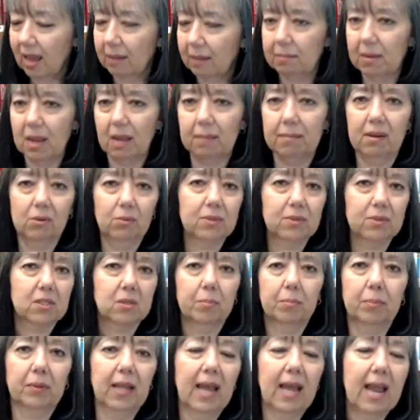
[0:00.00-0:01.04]
and maybe it was
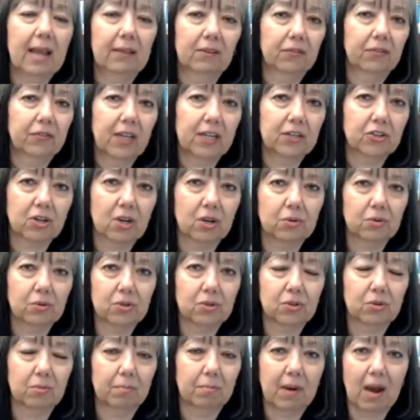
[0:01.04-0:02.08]
the plan that they
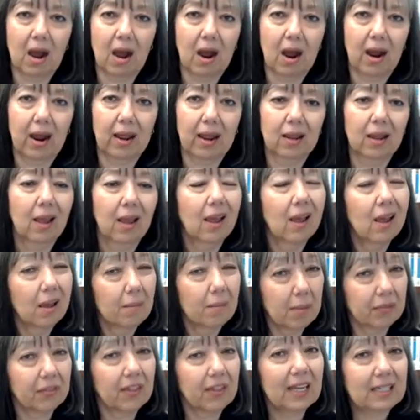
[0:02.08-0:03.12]
chose to buy,
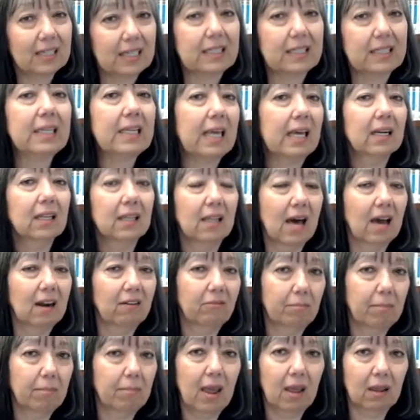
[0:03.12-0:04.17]
but they didn't get a lot
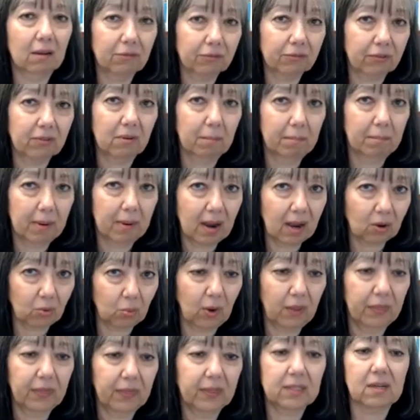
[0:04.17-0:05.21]
of bang for the buck
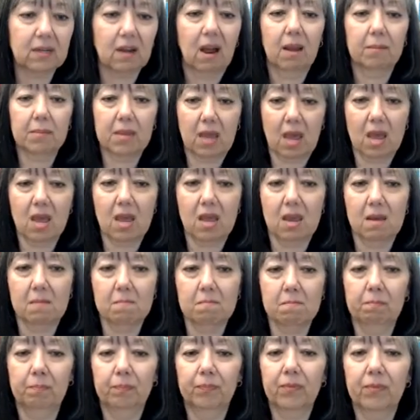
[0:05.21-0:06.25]
when the time
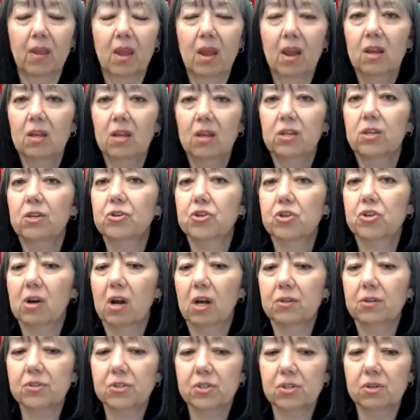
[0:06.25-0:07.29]
came. You should
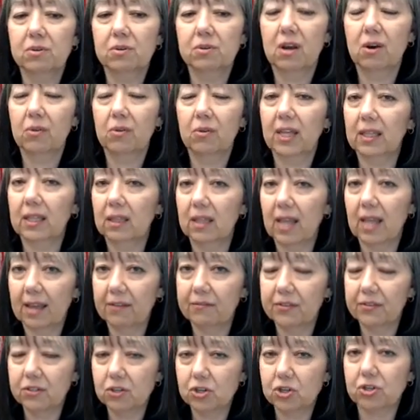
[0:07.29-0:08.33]
also know that
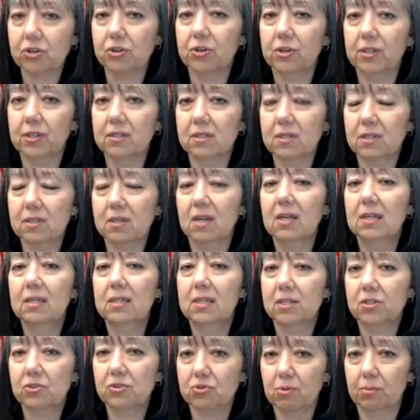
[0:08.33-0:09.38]
life insurance
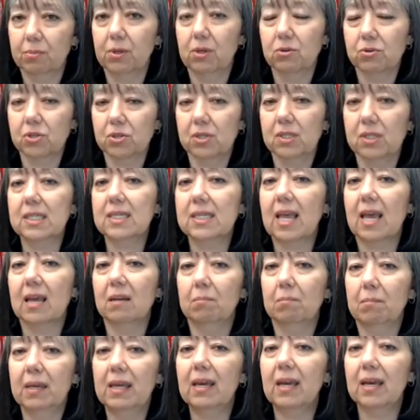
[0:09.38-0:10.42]
distributions
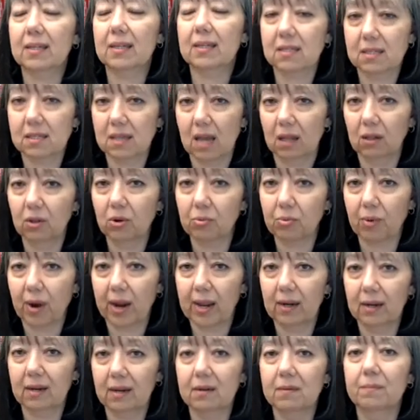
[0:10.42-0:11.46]
can be
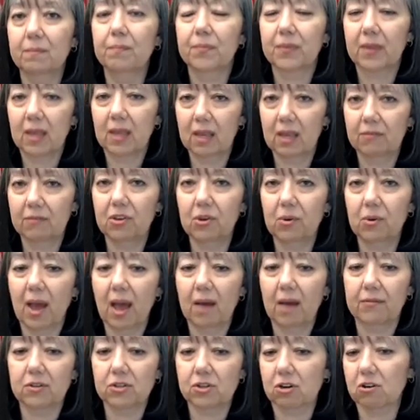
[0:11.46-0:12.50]
accelerated if you
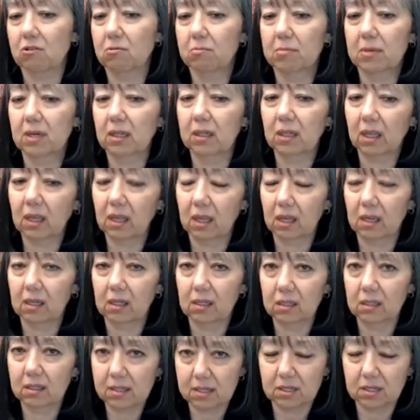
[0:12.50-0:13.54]
have a terminally
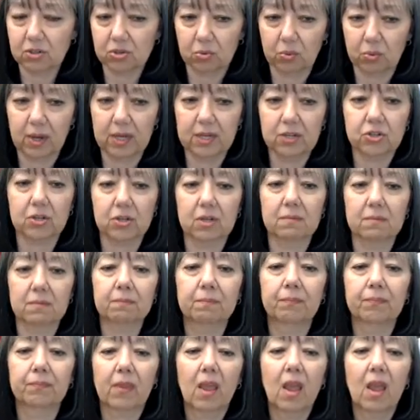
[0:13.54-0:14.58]
ill situation.